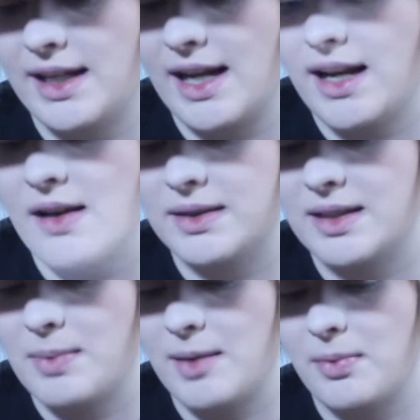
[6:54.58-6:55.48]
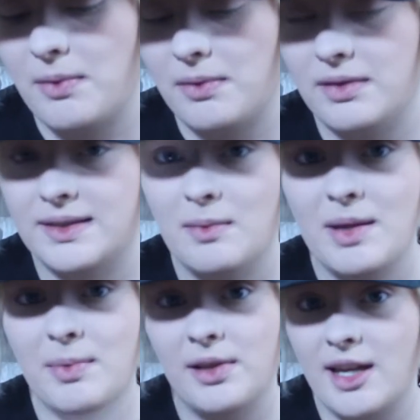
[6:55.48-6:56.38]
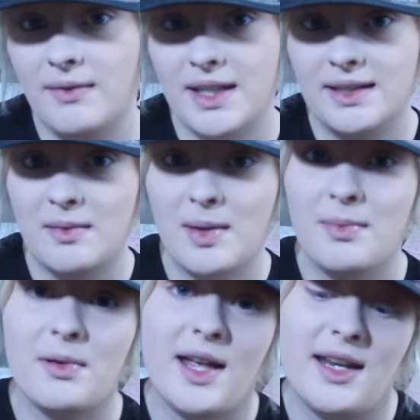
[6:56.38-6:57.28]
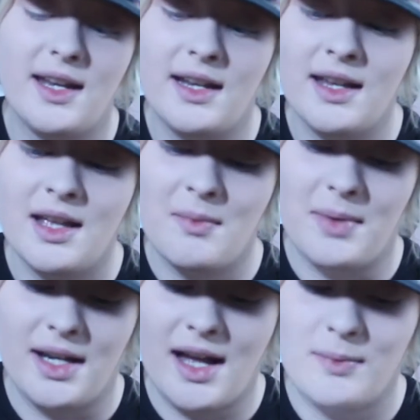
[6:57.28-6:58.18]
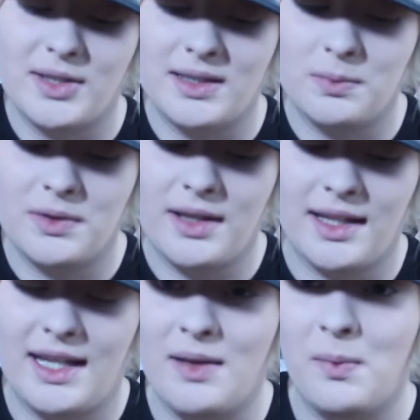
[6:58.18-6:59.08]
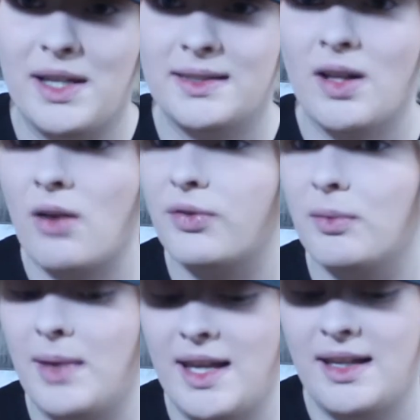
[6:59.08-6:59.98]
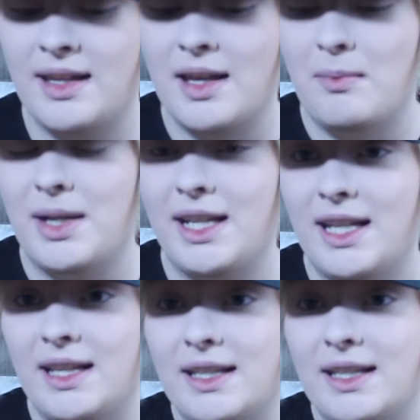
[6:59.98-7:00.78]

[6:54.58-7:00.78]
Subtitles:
and I know some people love it, some people hate it, but I'm just one, like, it was not for me. But again,